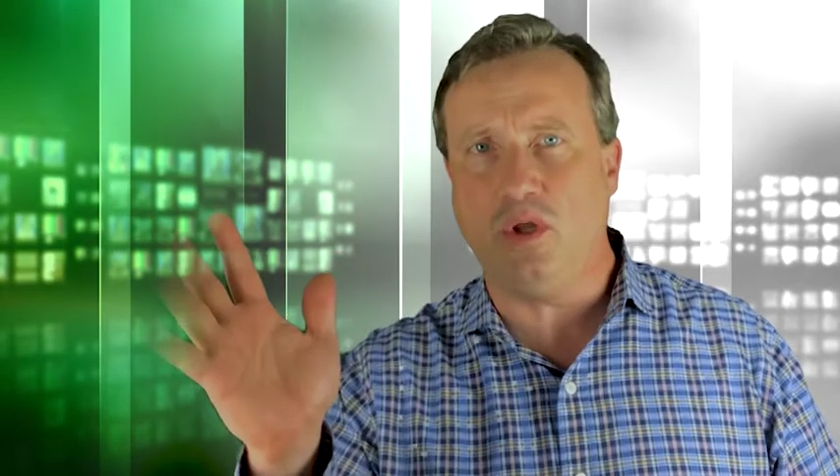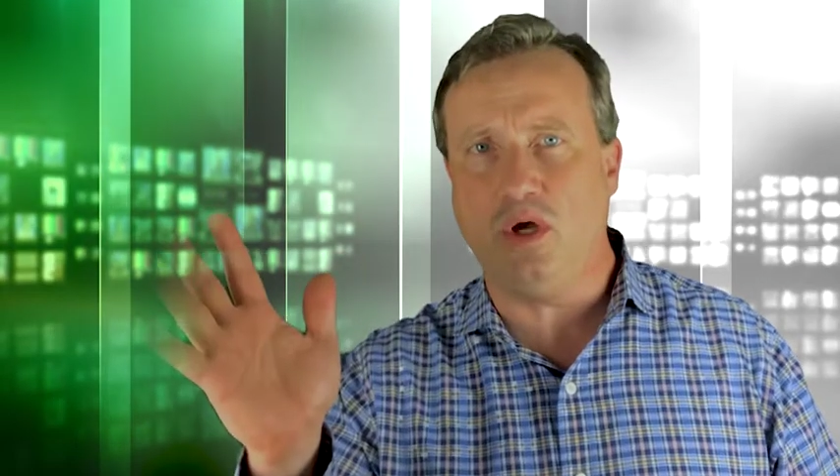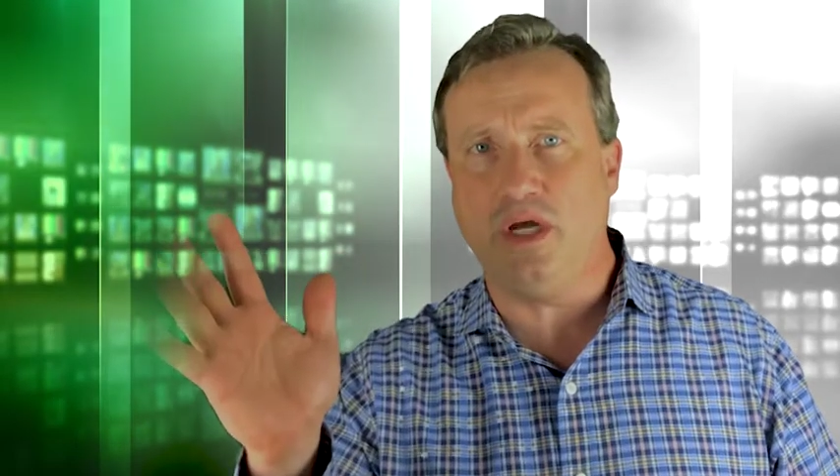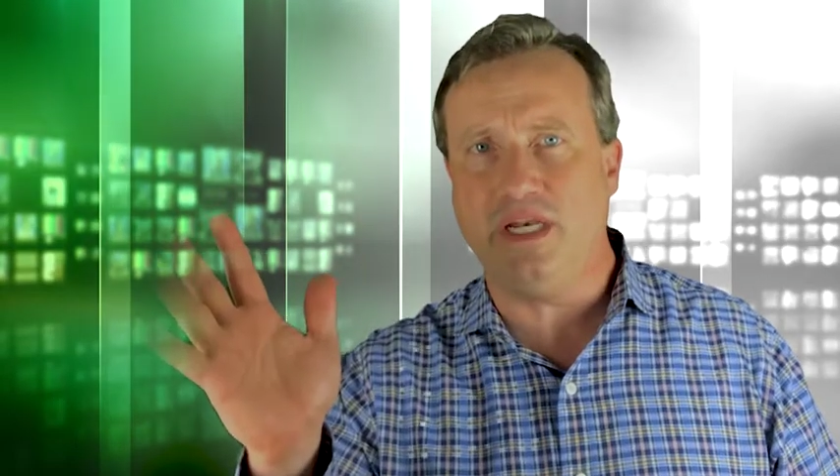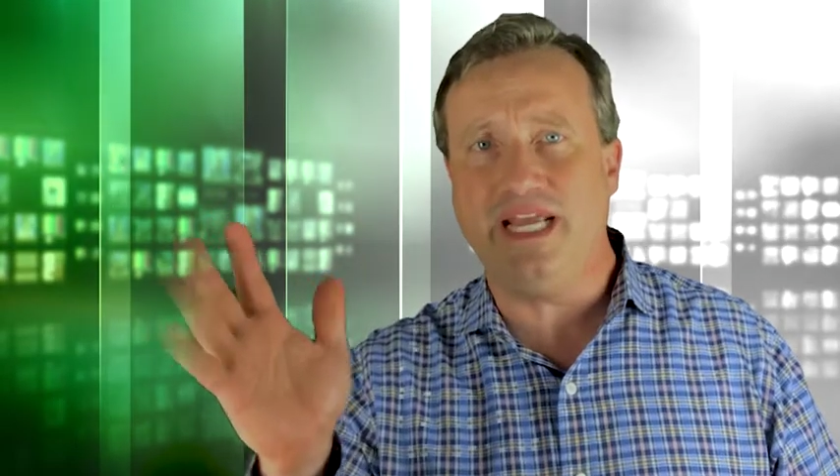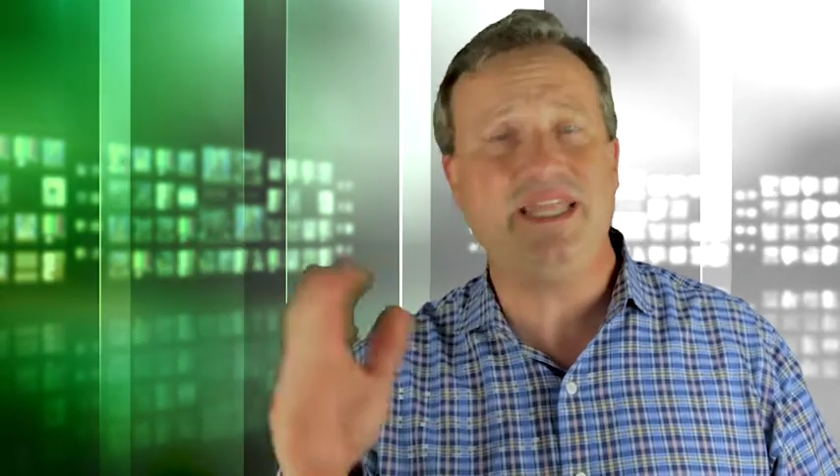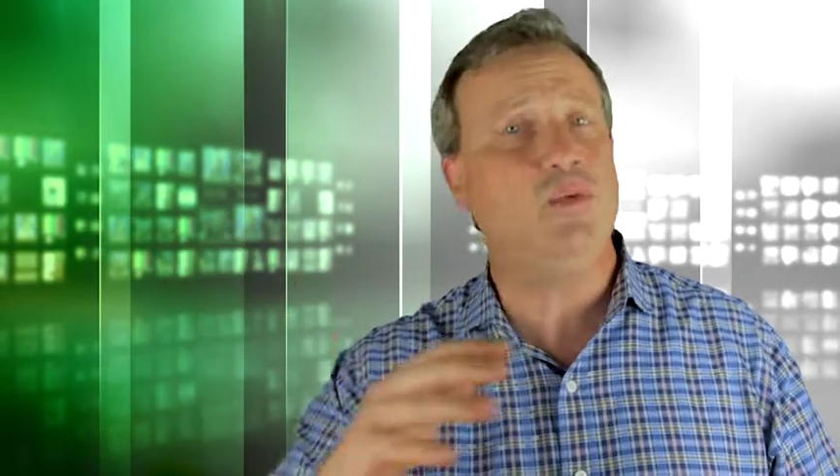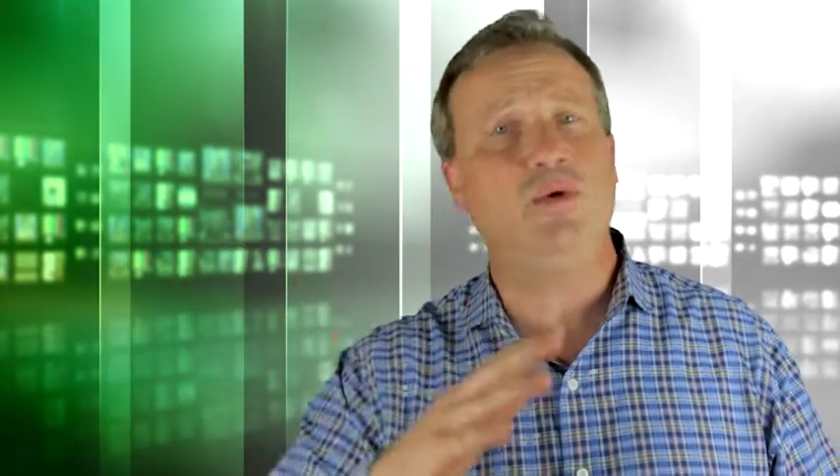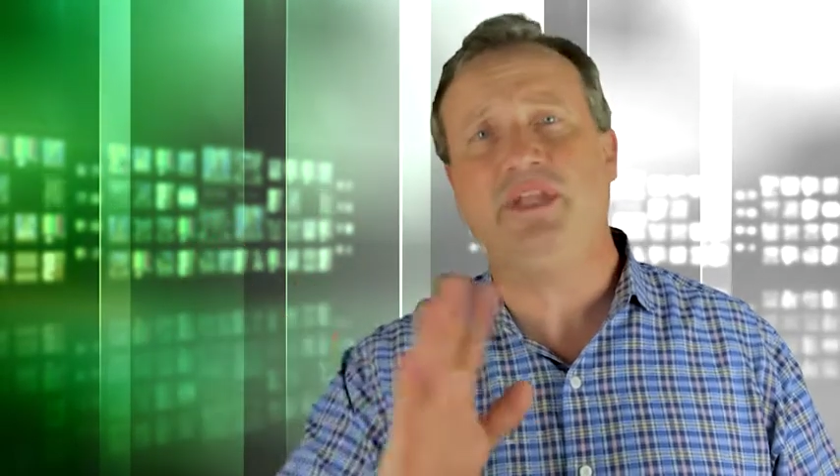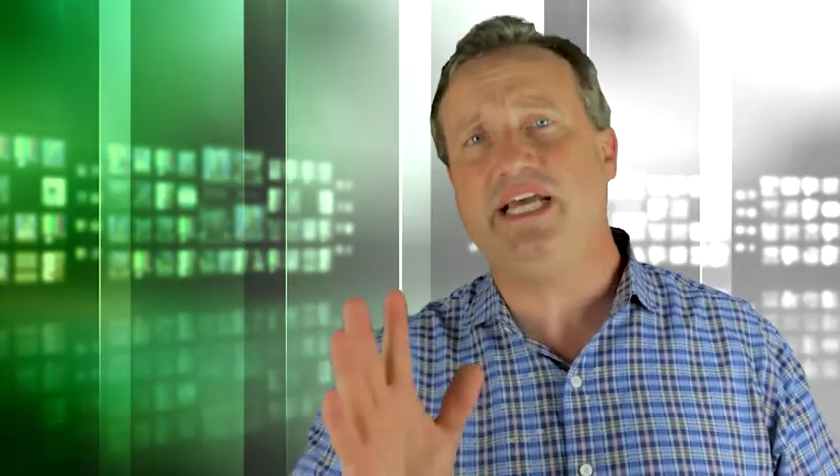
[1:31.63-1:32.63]
lawn, and they
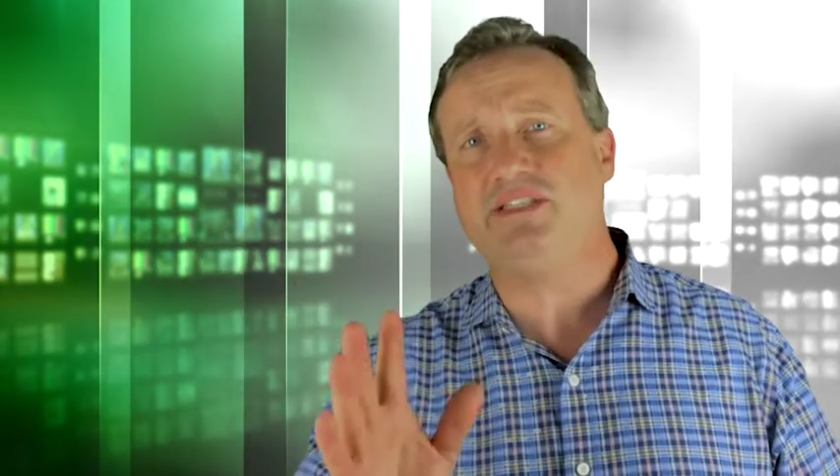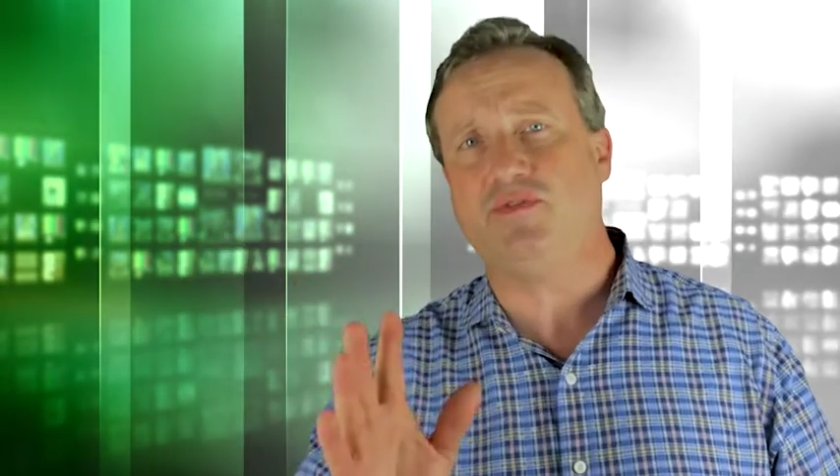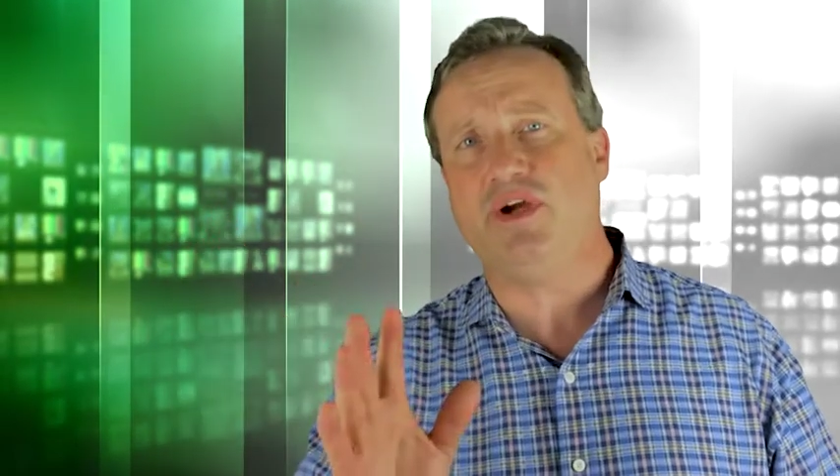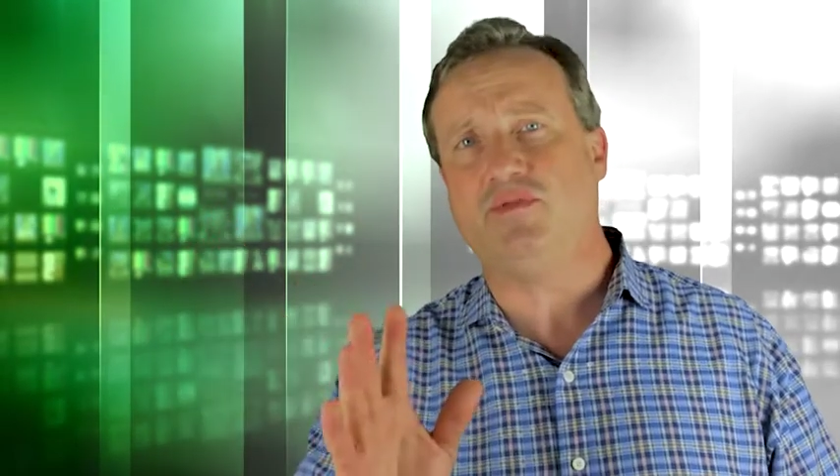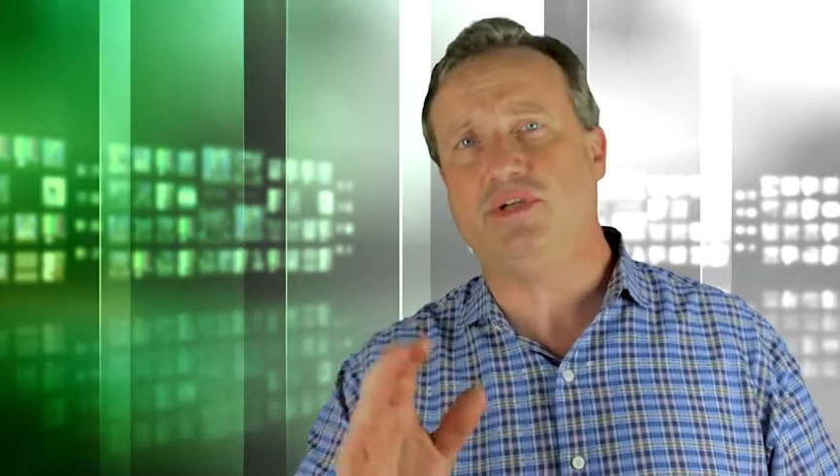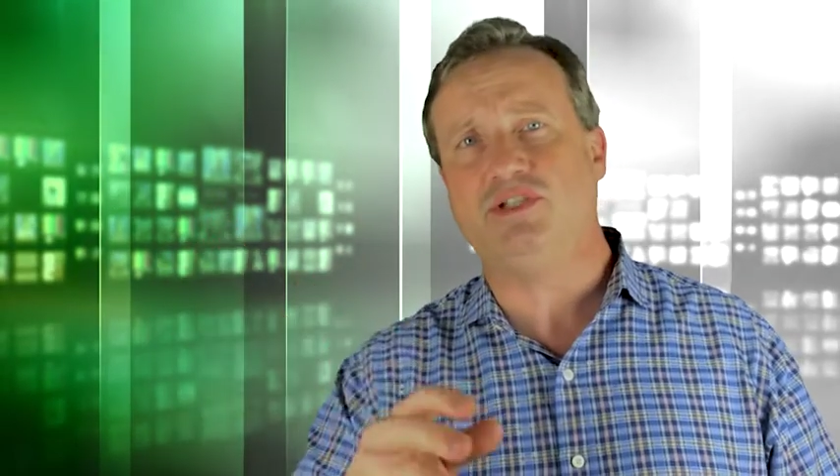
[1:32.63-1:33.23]
won't last forever.